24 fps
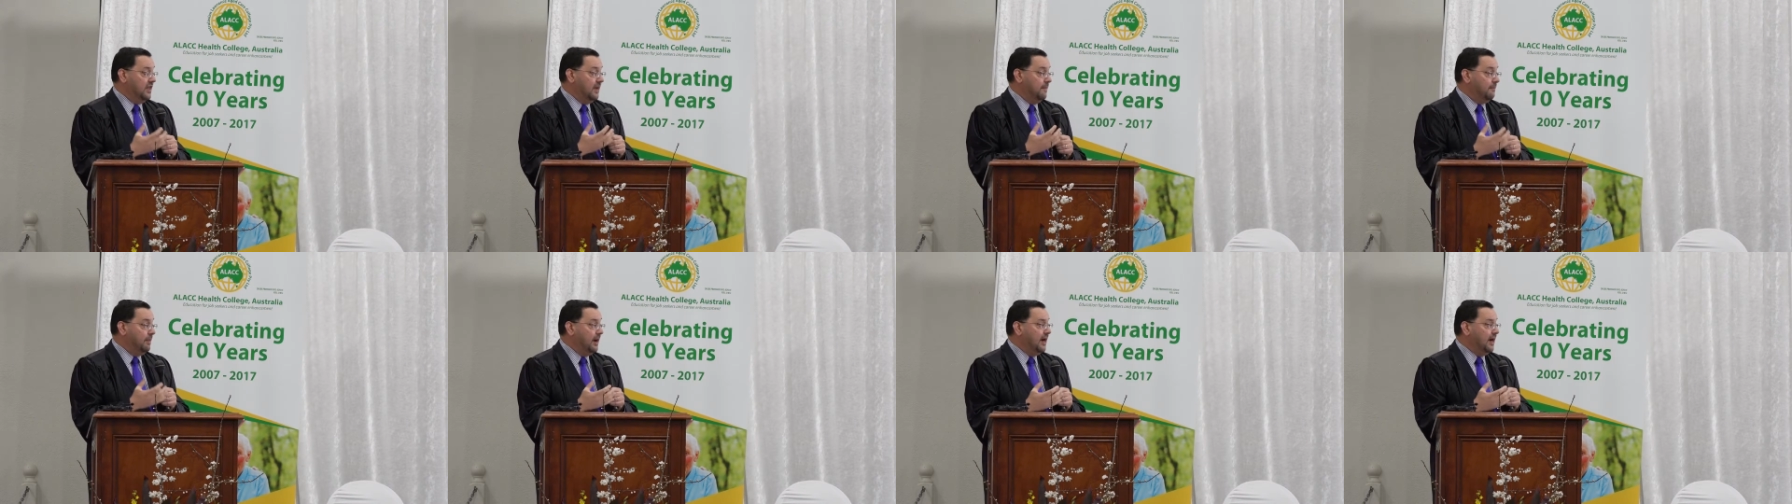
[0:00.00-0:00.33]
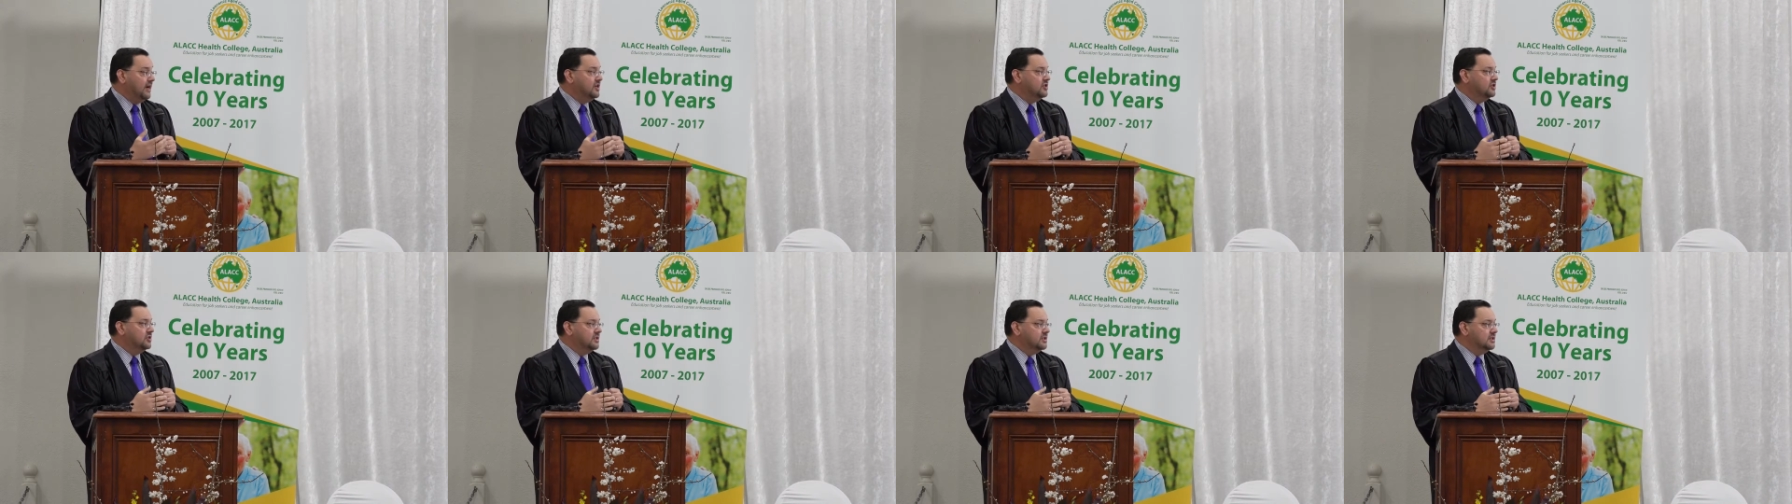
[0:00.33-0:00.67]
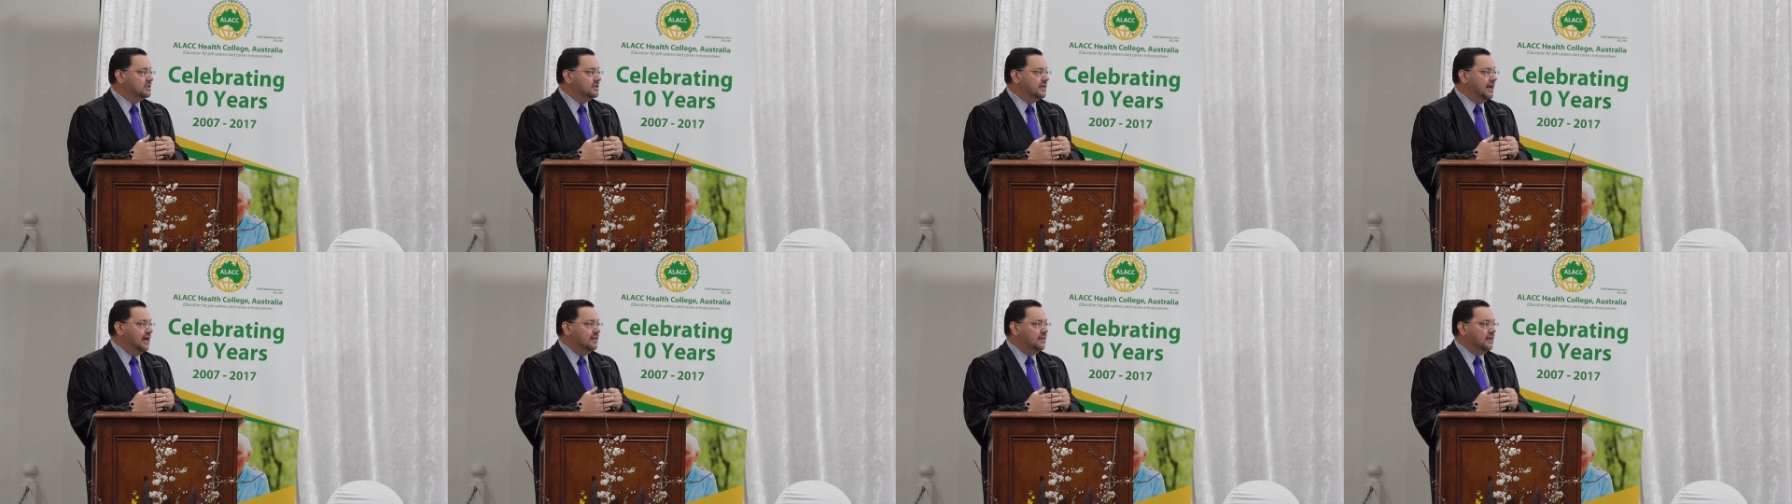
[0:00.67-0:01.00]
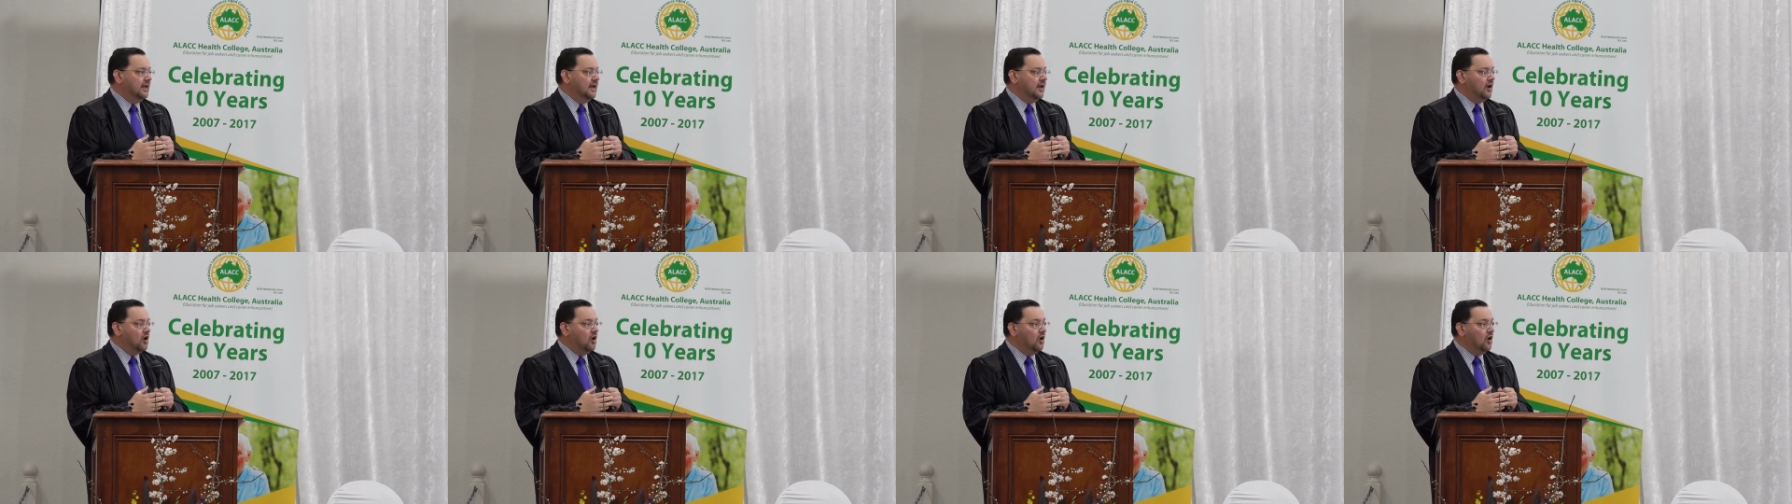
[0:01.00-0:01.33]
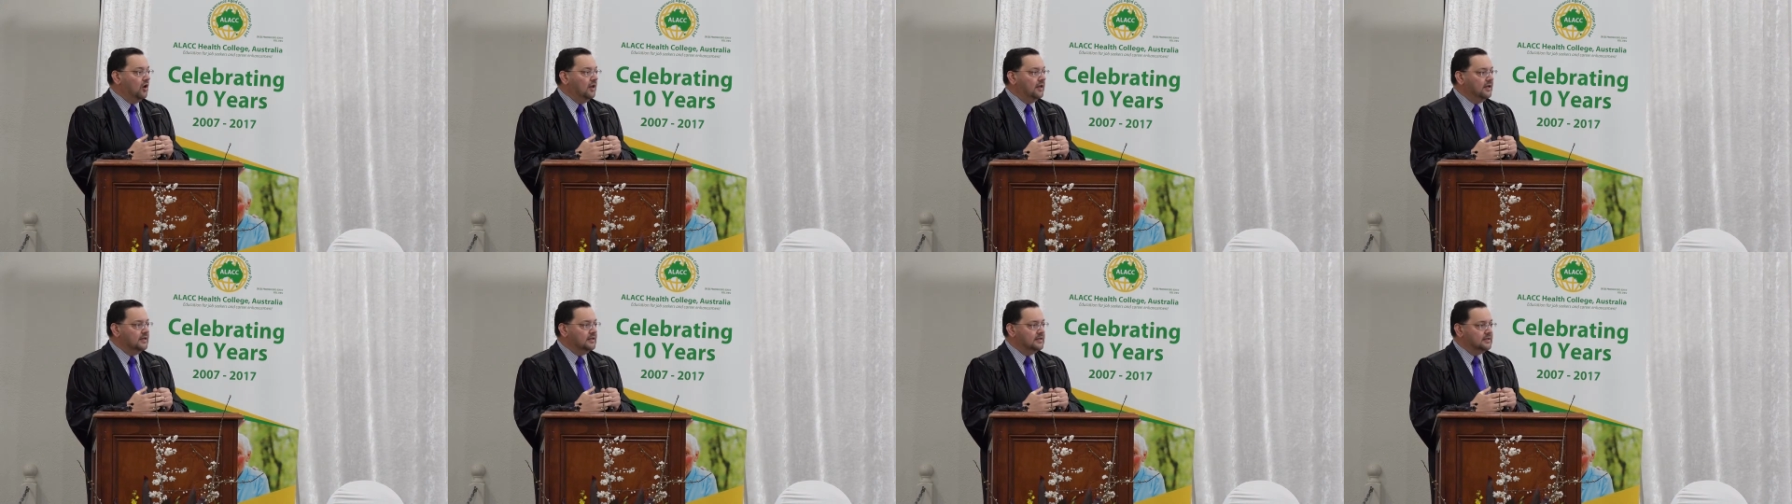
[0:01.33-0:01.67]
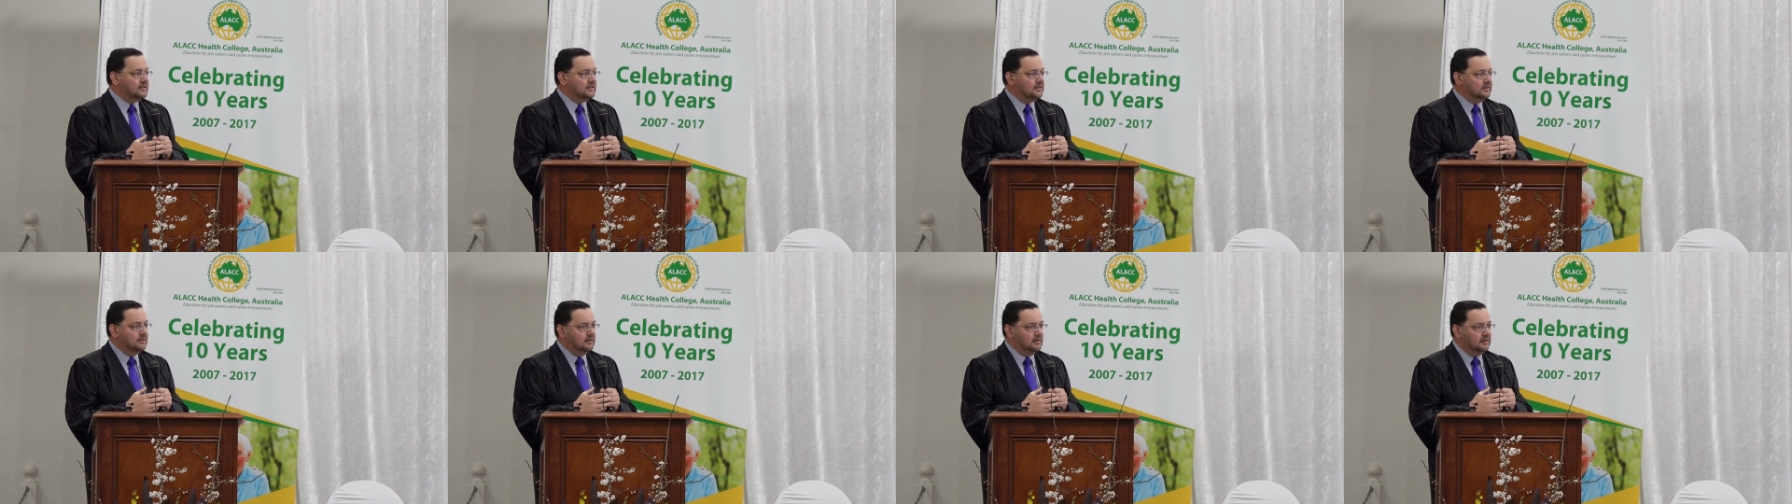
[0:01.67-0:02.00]
patients and their
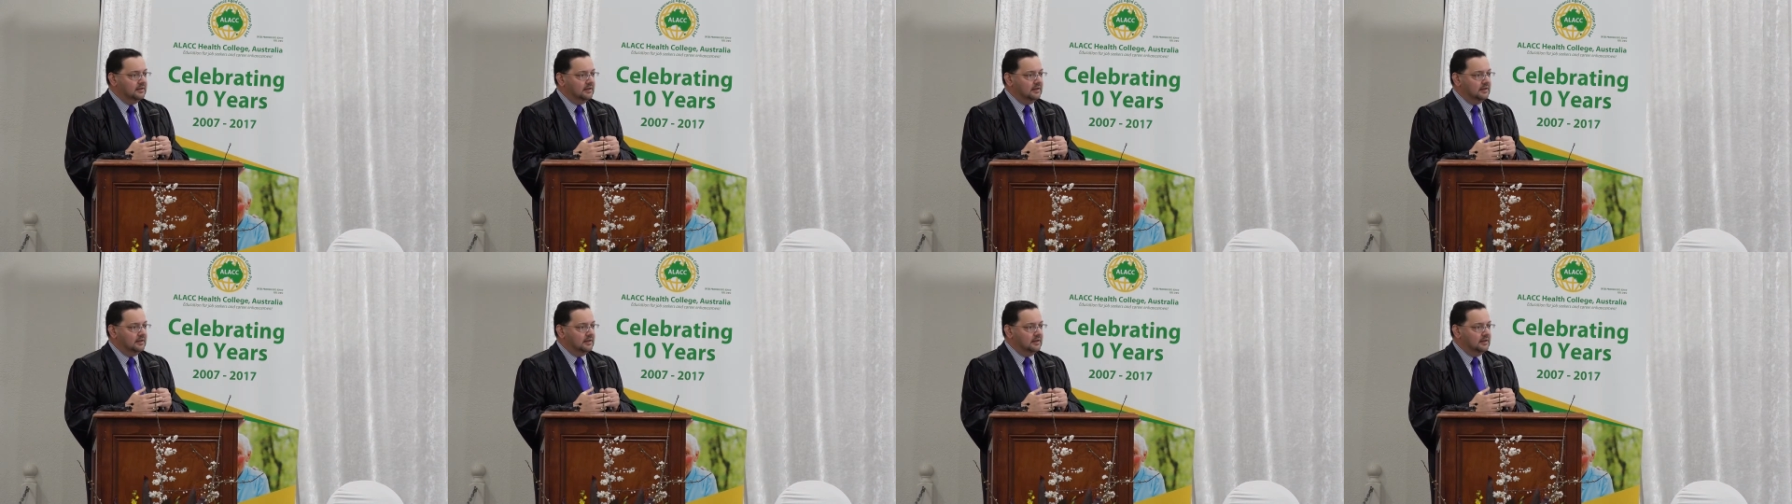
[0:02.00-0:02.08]
colleagues,